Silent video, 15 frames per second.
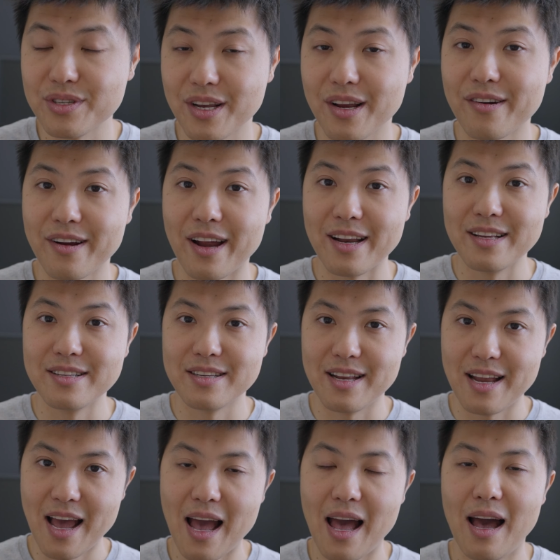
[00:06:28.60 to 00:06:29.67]
and crannies
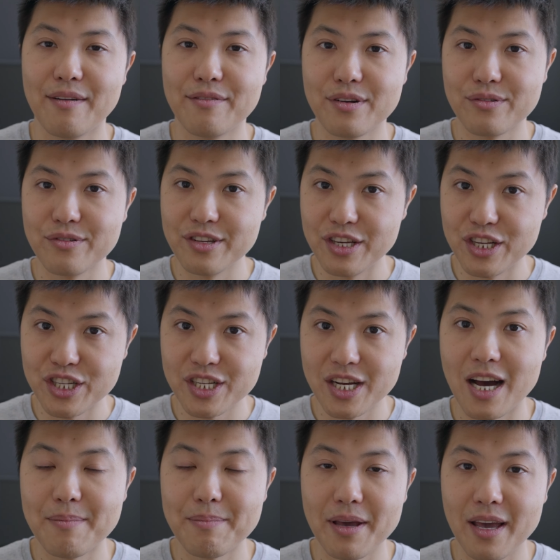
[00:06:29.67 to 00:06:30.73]
and have a really
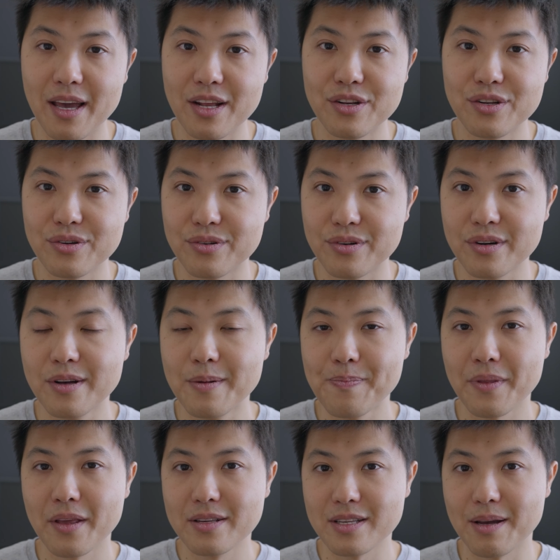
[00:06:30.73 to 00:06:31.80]
sharp edge or
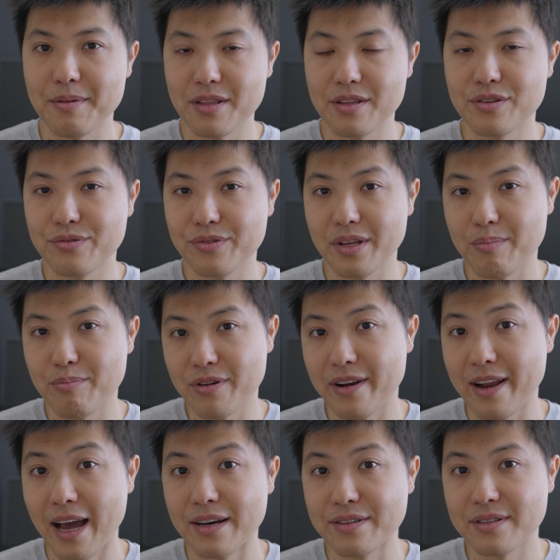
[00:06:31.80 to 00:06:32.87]
something that's really
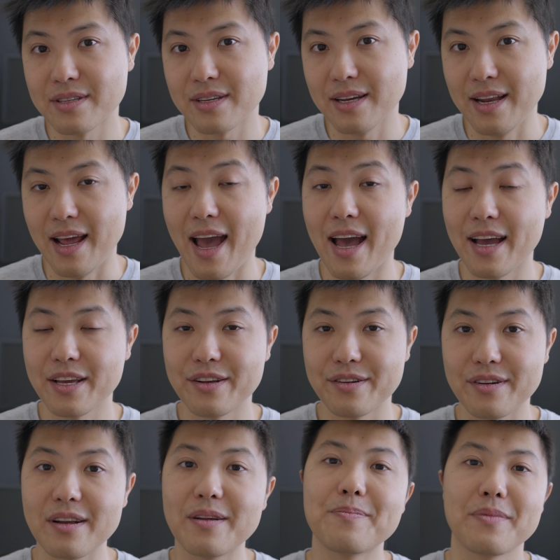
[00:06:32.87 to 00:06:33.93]
pronounced and
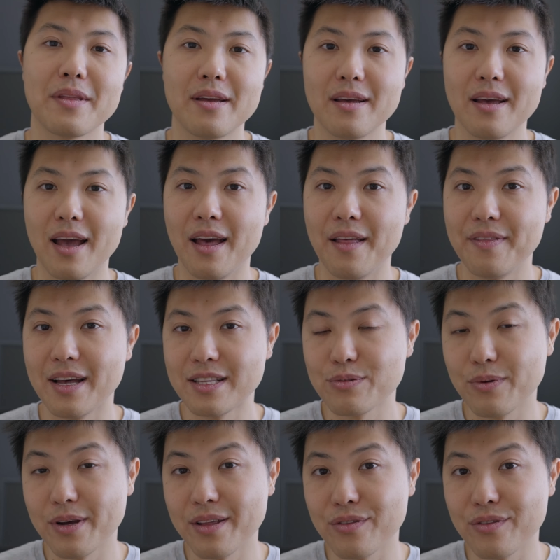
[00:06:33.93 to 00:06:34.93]
accurate. And that's where